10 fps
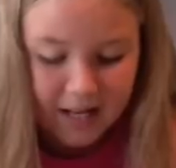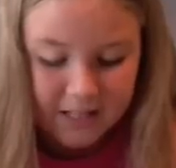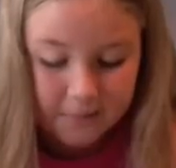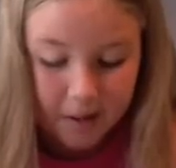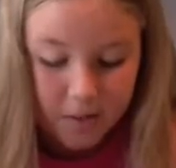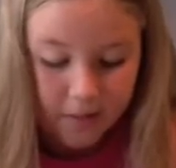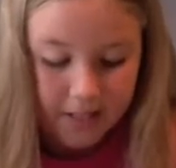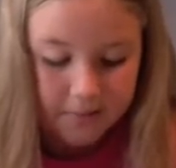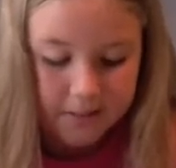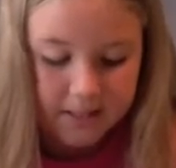as if by the
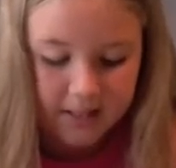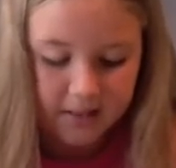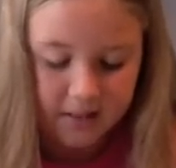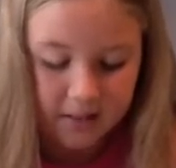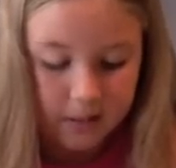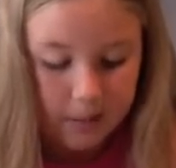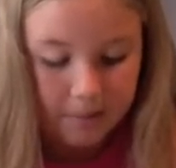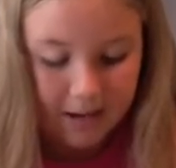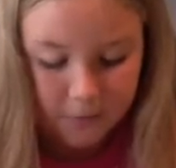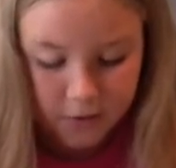rays of the sun.
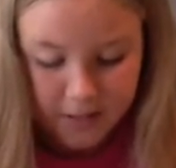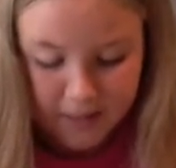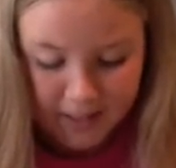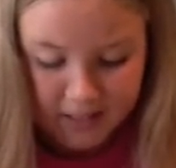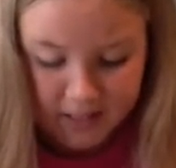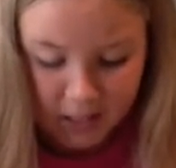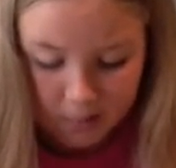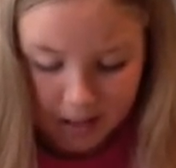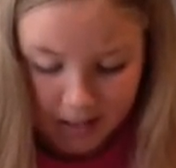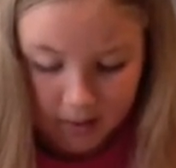But after he thanked the young
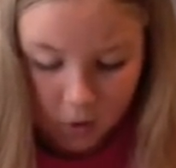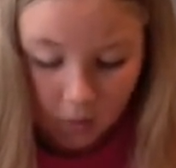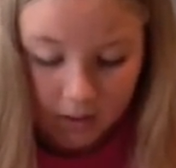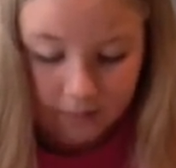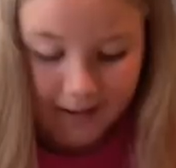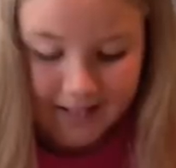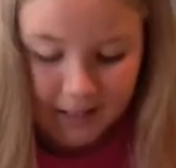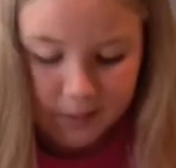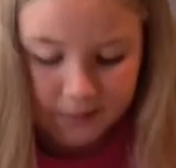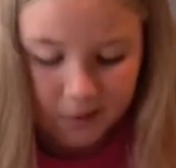man, Juan ran
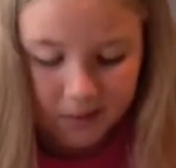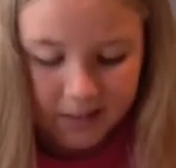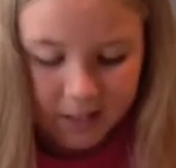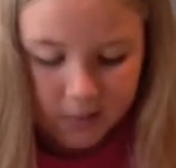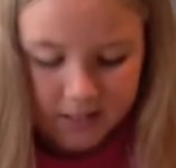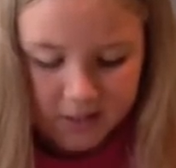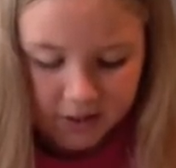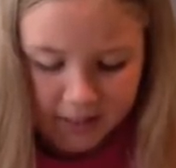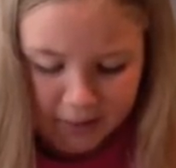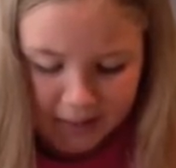down the road. He was still
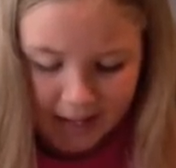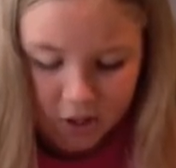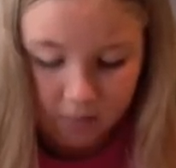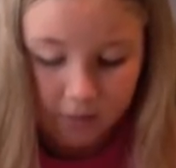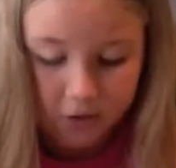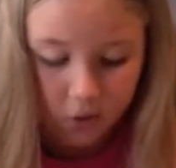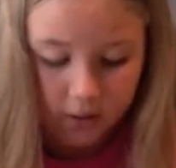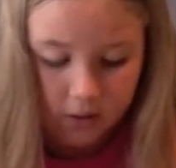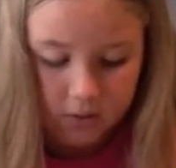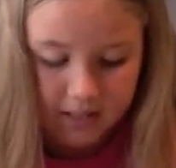eager to catch up with
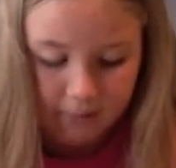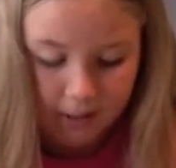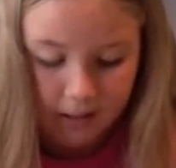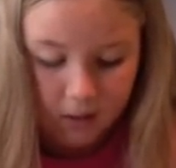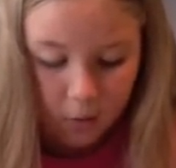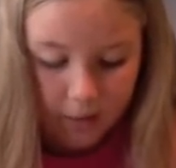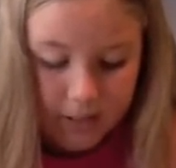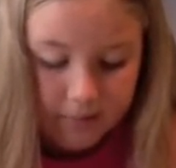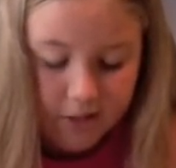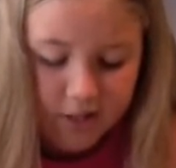Doña Josefa. When
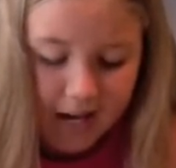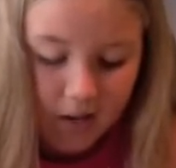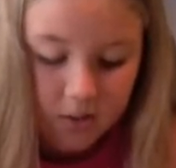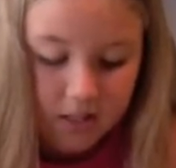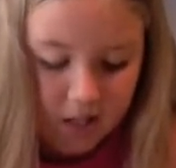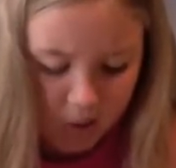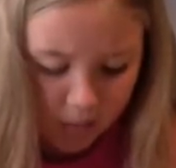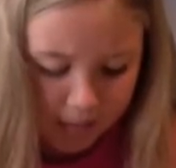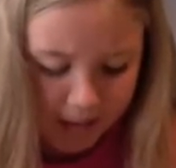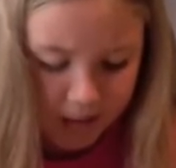he reached the house, a
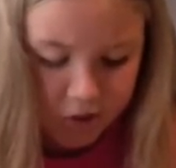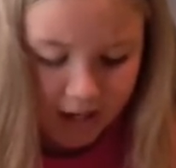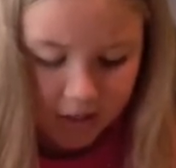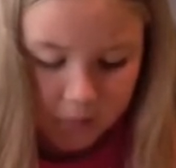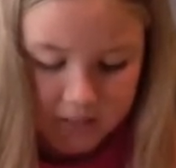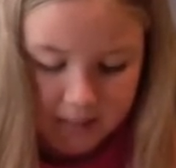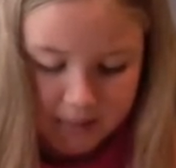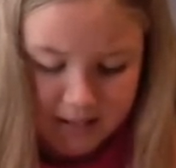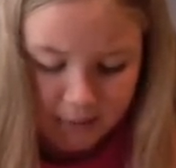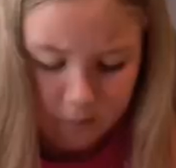woman and a child were
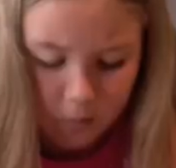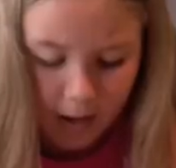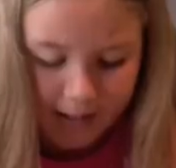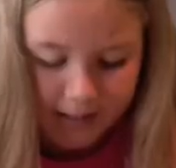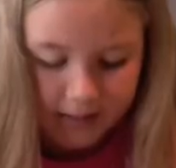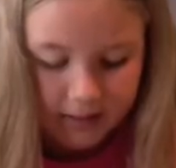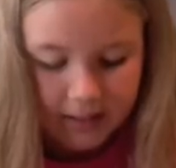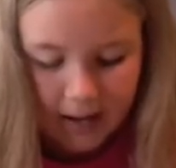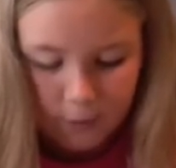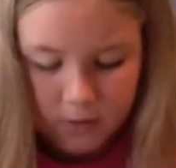stepping down from a wagon.
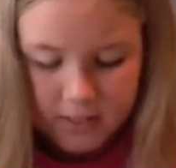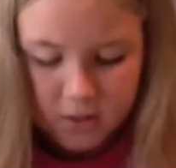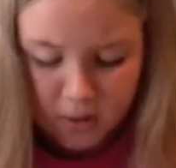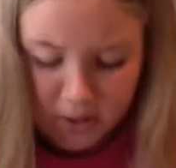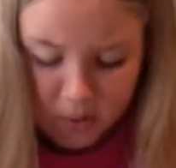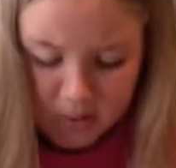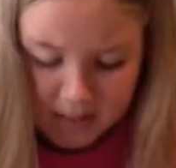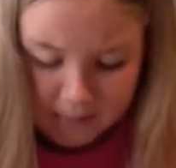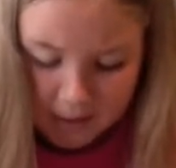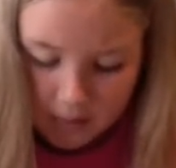Have you seen Doña
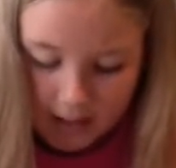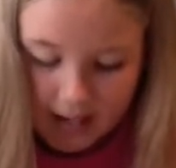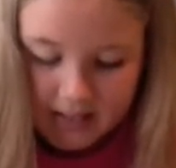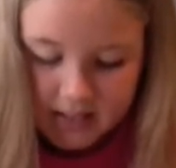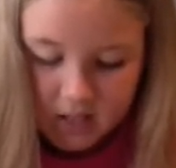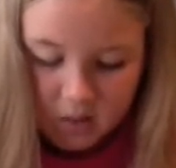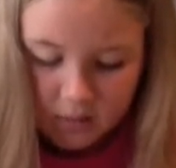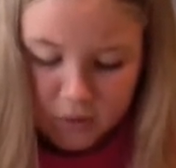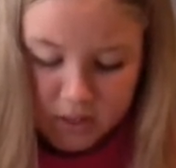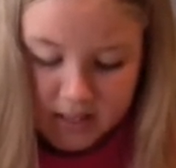Josefa? Juan asked.
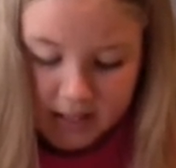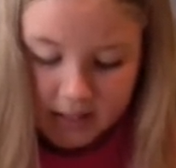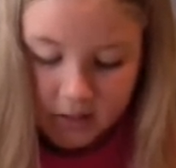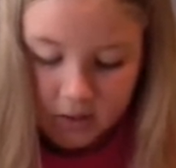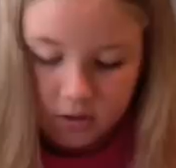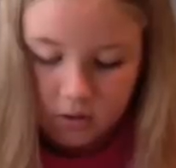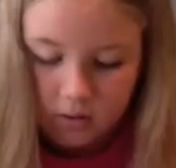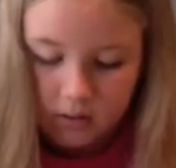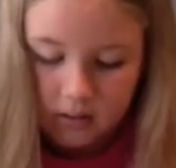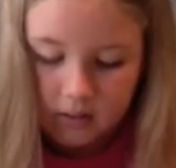We've just taken her to
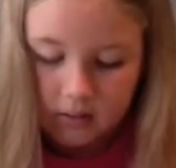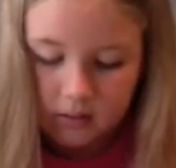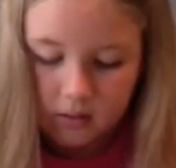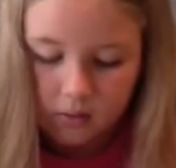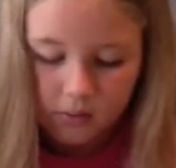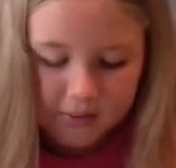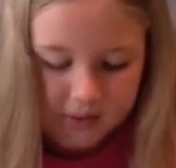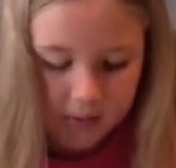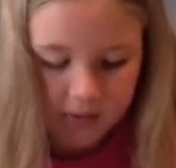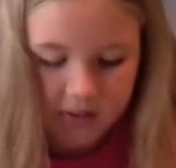Don
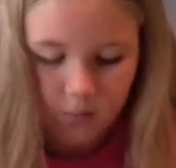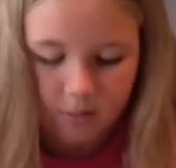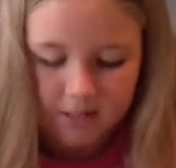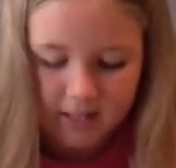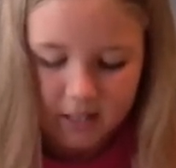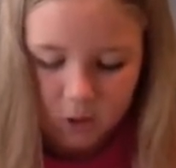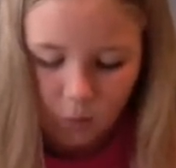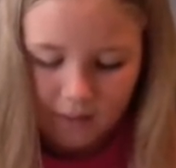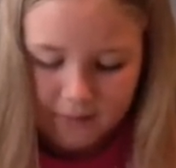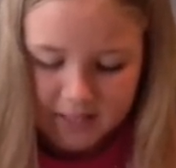Teodosio's, the woman said. His
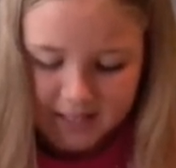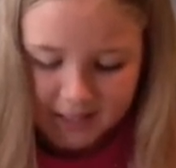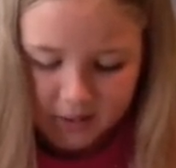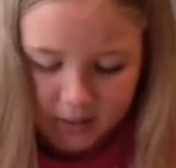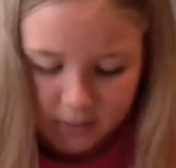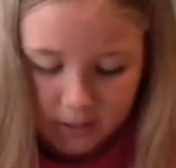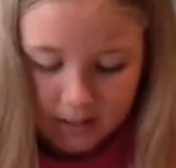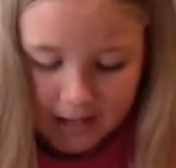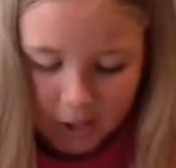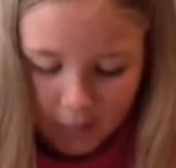wife is sick, you know.
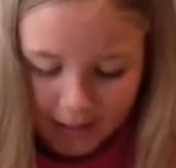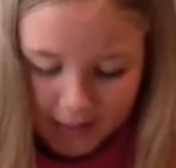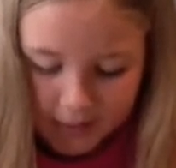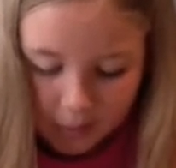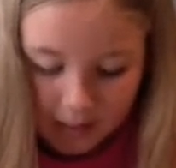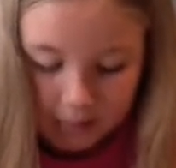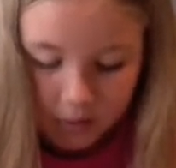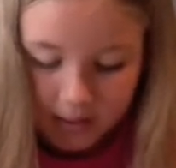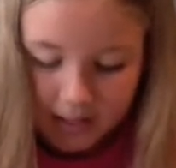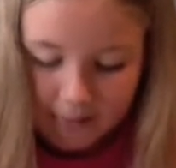How do I get there? Juan
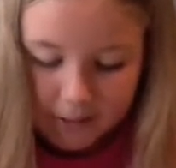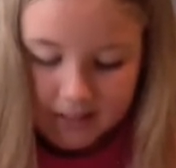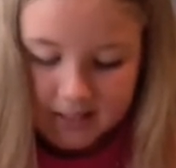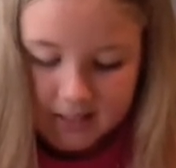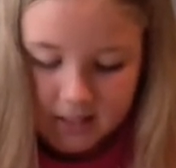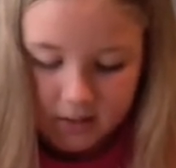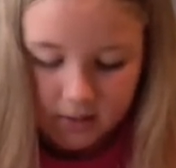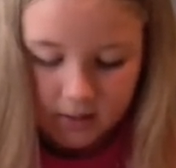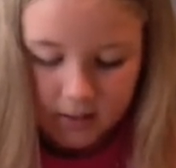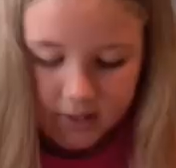broke in. I've got to see her.
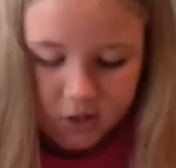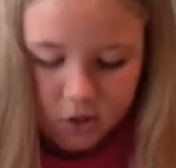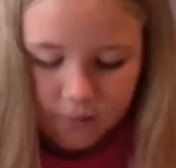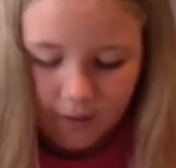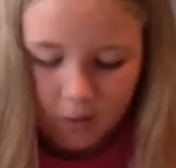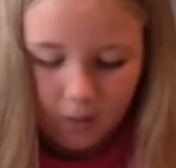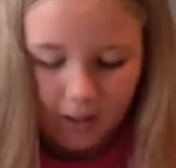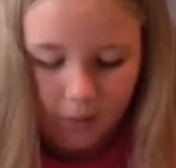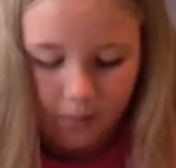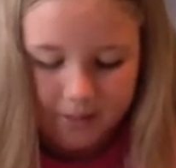It's too far to
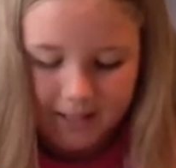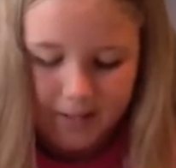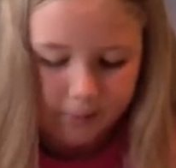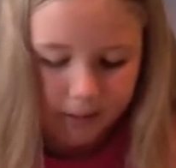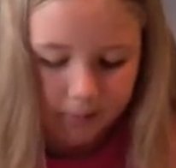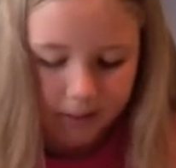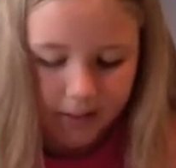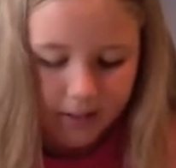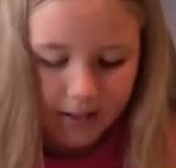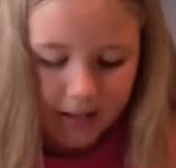walk, the woman said amiably.
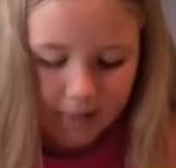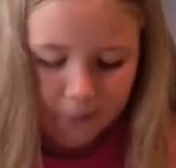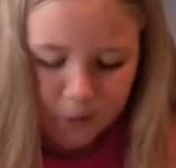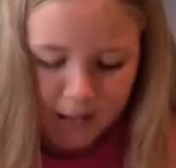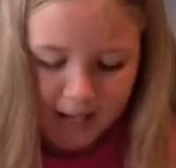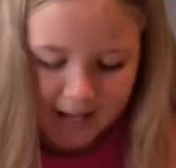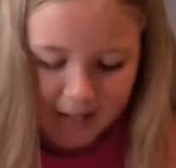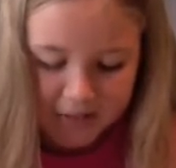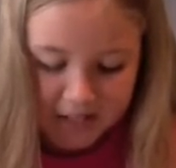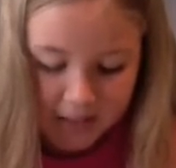If you'd like,
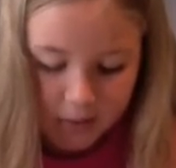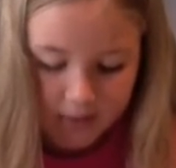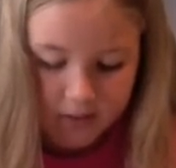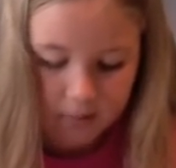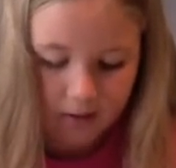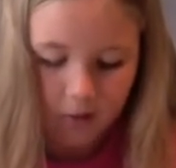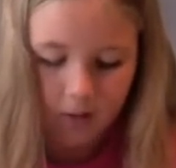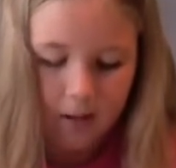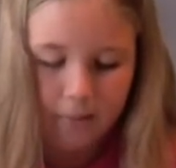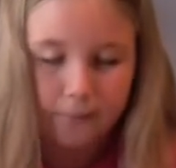I'll take you there tomorrow.
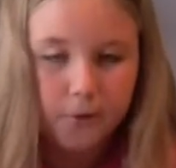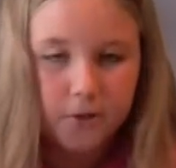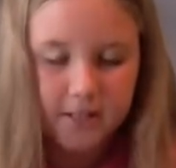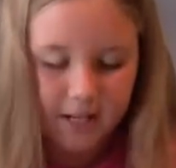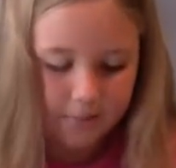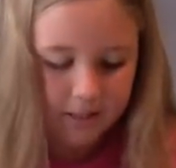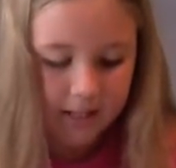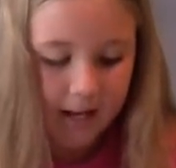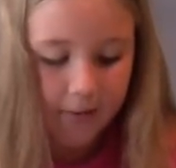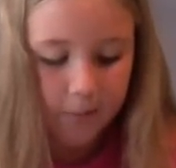But first, I must
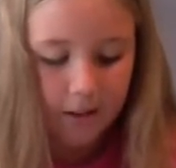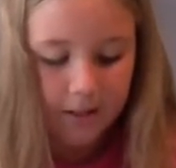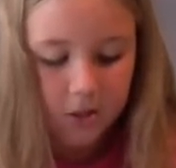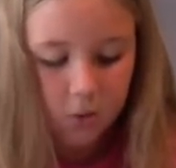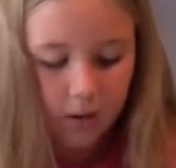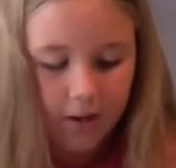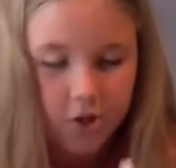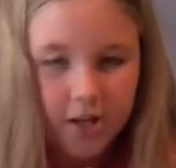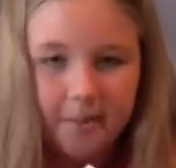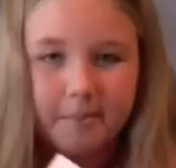gather my
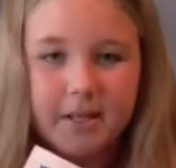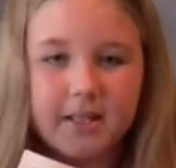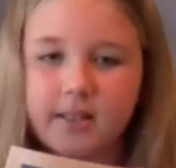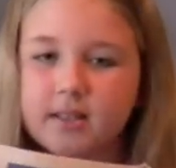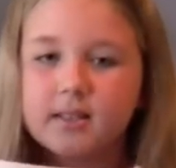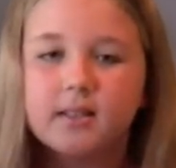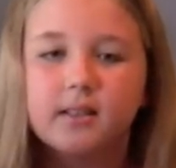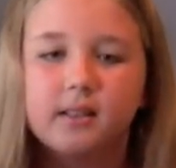squash and beans.